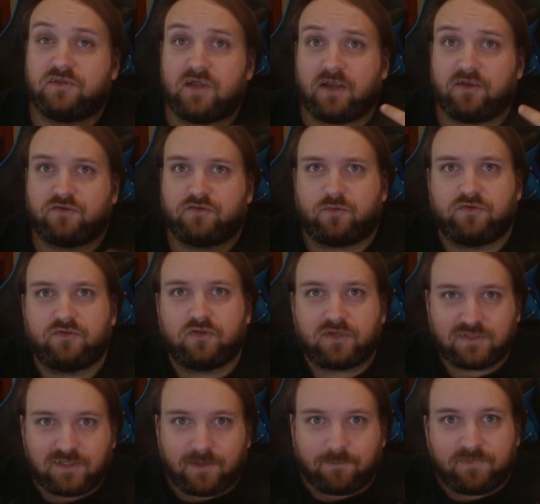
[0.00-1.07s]
of dinosaurs look
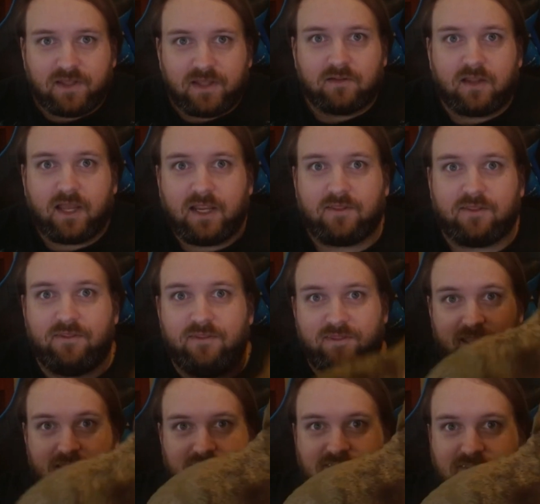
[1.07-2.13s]
something like
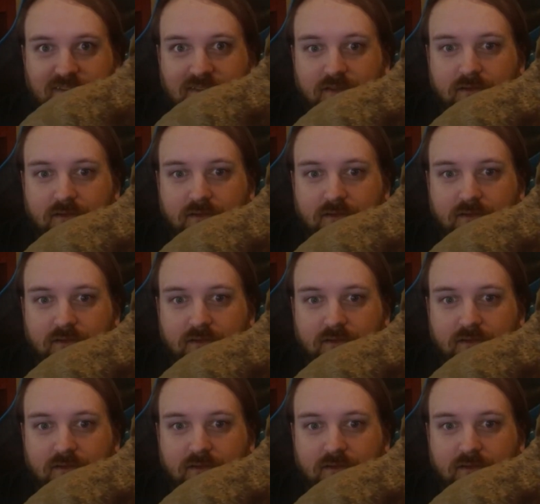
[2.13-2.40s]
this.